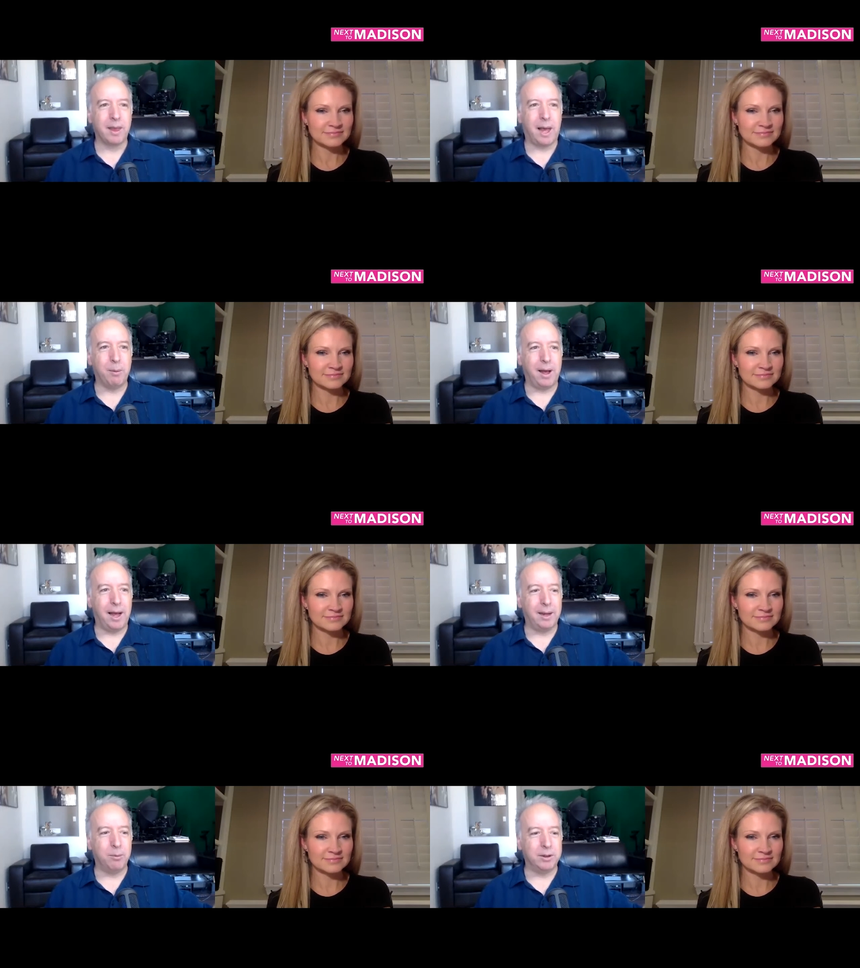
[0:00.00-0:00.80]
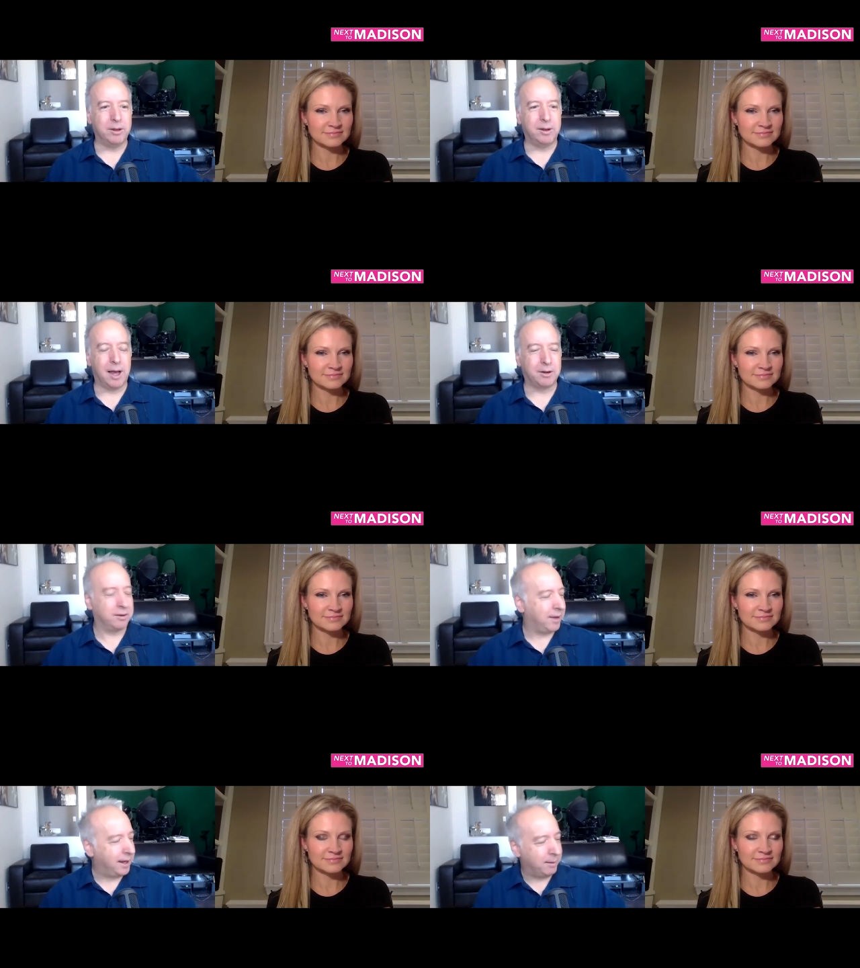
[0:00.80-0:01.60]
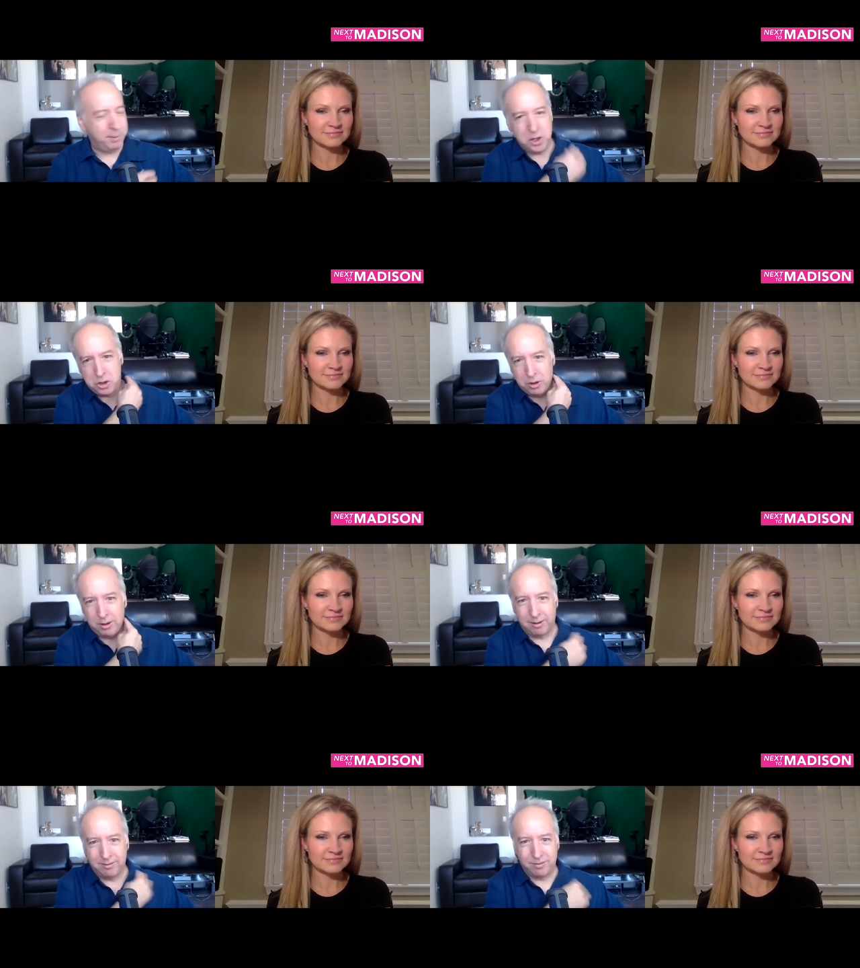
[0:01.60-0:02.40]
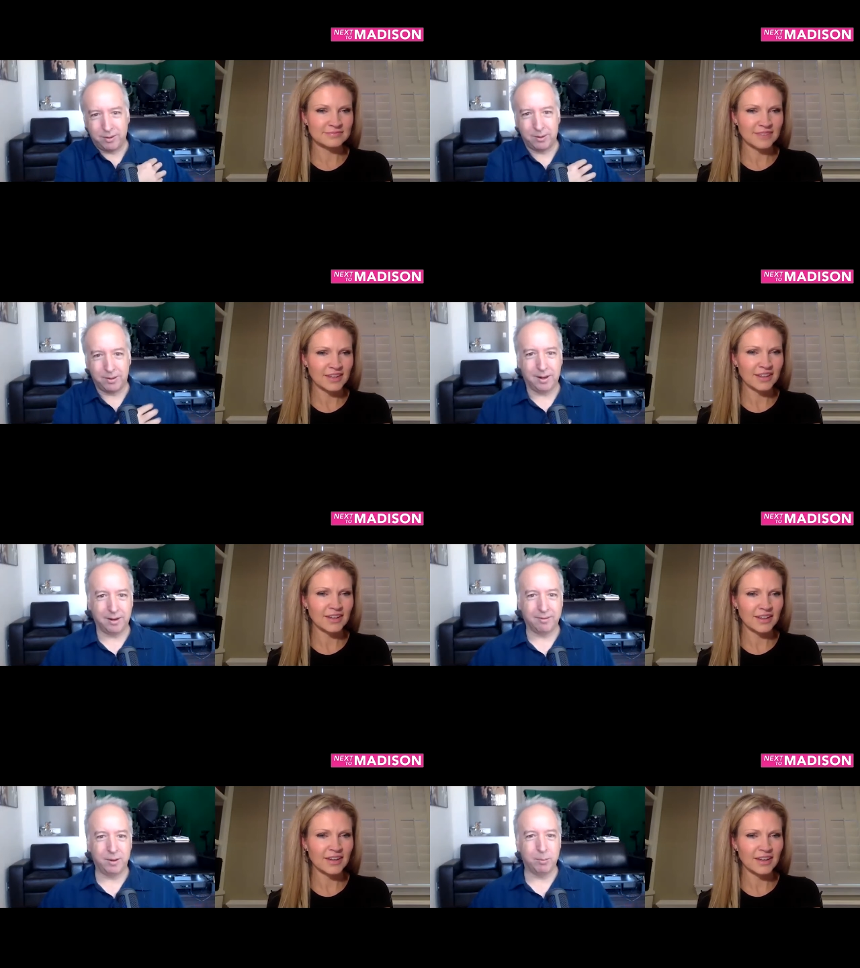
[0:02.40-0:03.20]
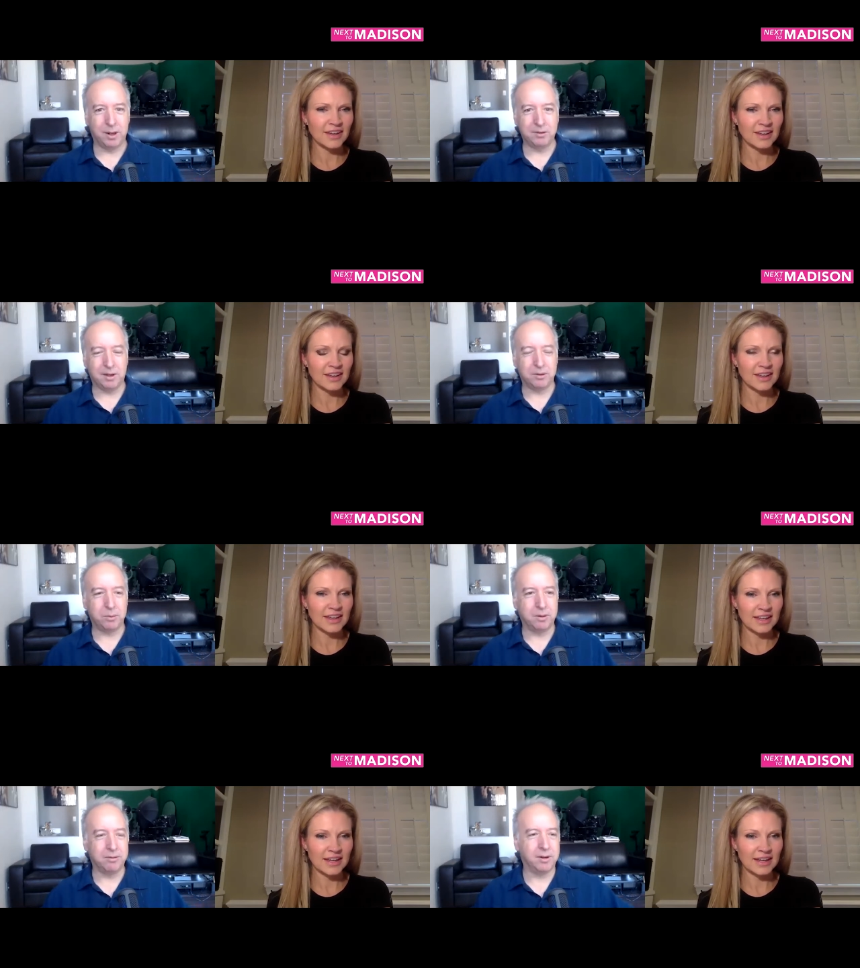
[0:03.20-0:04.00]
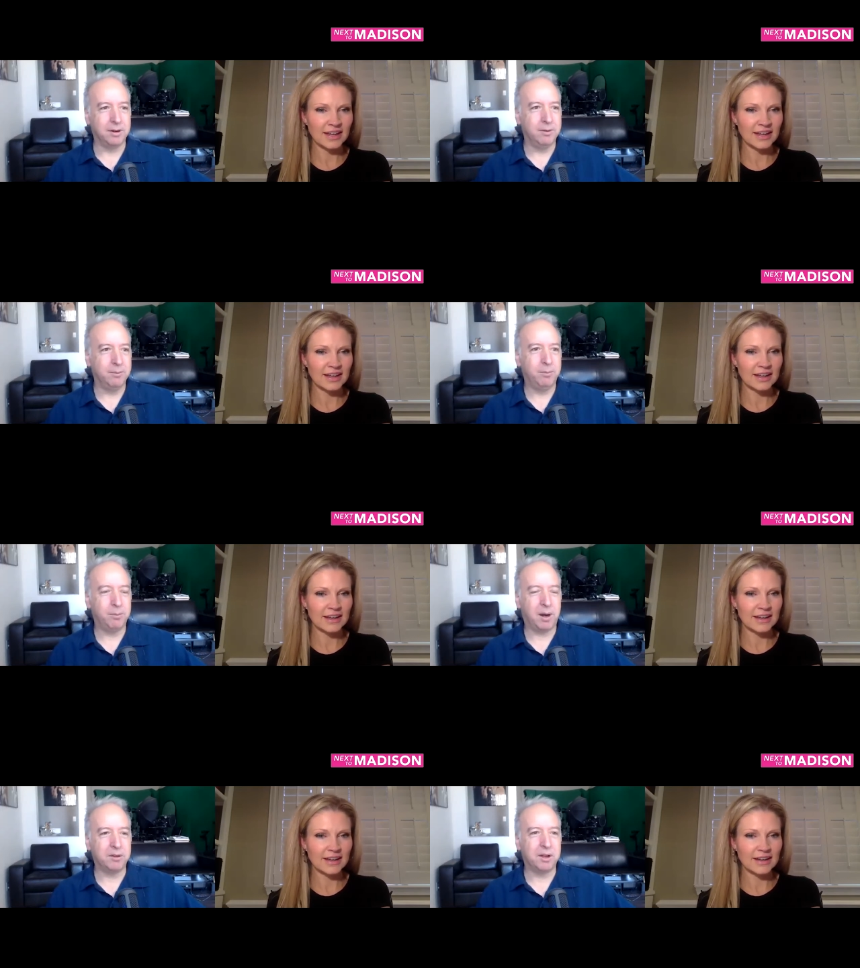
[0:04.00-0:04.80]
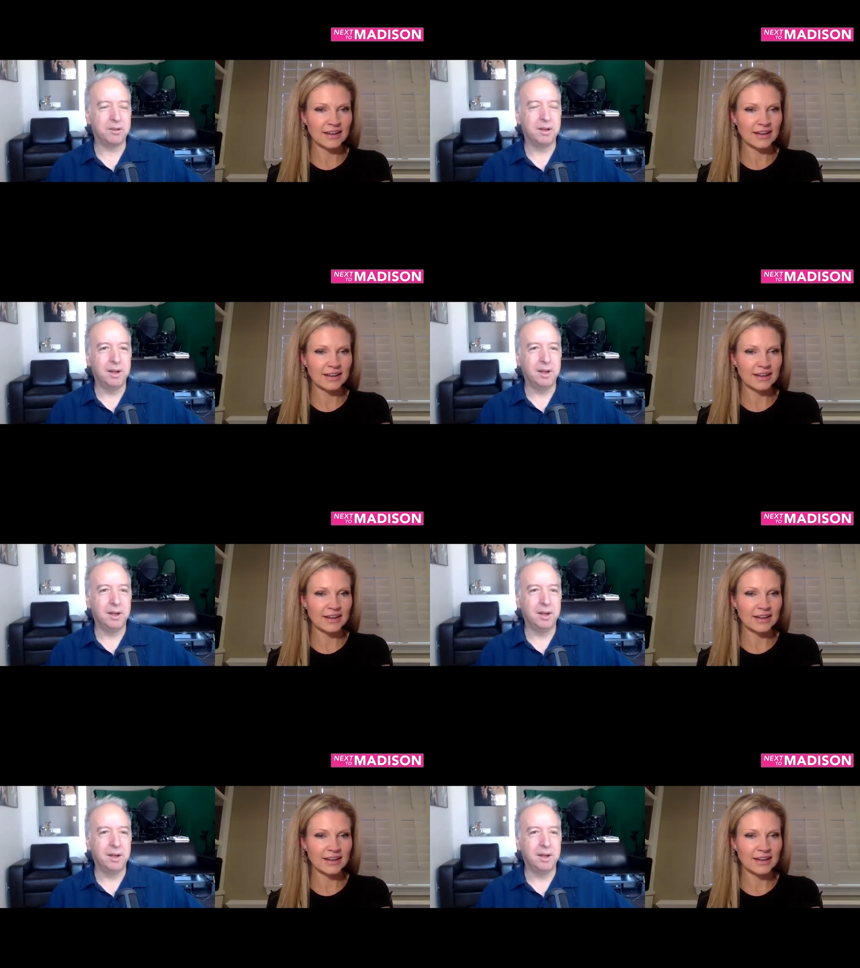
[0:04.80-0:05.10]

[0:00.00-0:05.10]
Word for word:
Speaker 1: I went to the doctor because I had a pinched nerve for uh, like, a few months. That was a real fun process.